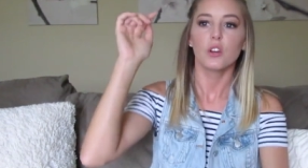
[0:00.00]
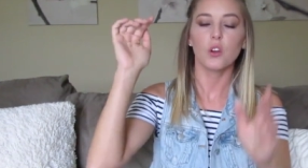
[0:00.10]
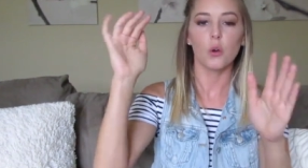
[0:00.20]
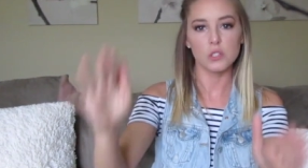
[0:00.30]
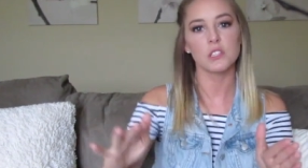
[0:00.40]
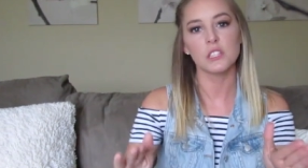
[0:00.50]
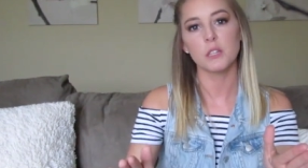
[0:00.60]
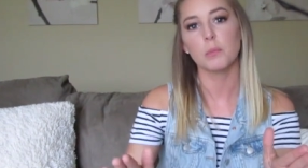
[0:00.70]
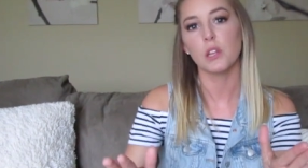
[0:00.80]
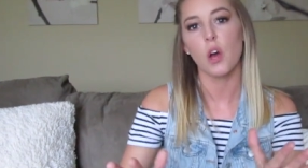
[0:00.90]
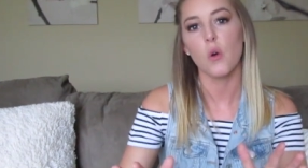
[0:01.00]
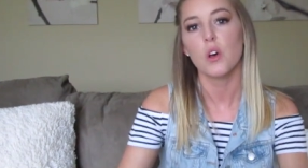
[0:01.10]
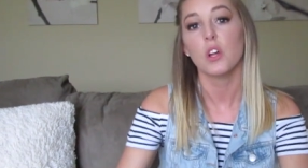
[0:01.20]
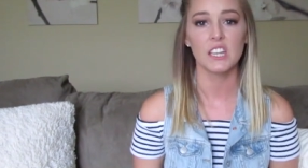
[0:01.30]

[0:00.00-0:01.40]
go to the link below.